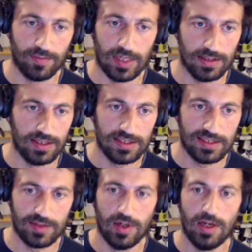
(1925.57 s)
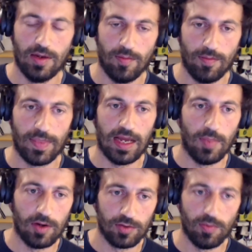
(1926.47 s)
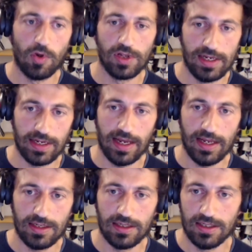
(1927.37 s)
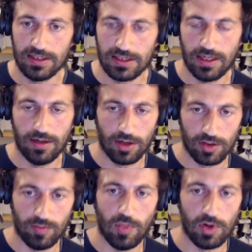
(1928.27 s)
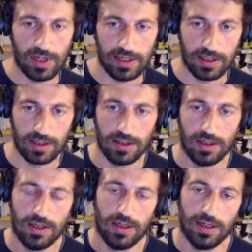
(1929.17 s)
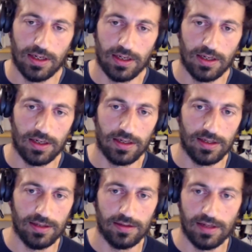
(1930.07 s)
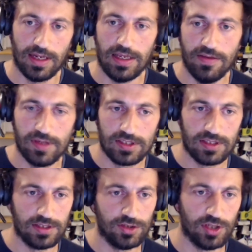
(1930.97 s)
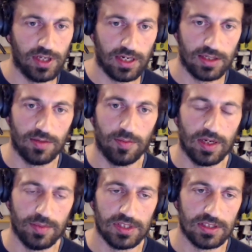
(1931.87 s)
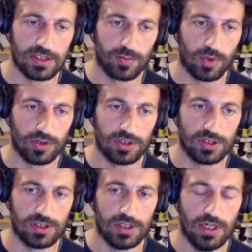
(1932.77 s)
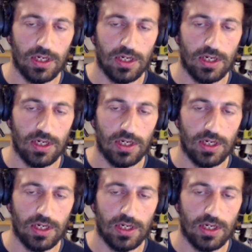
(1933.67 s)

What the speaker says: But this is about modeling entities and not modeling the events generated by business processes.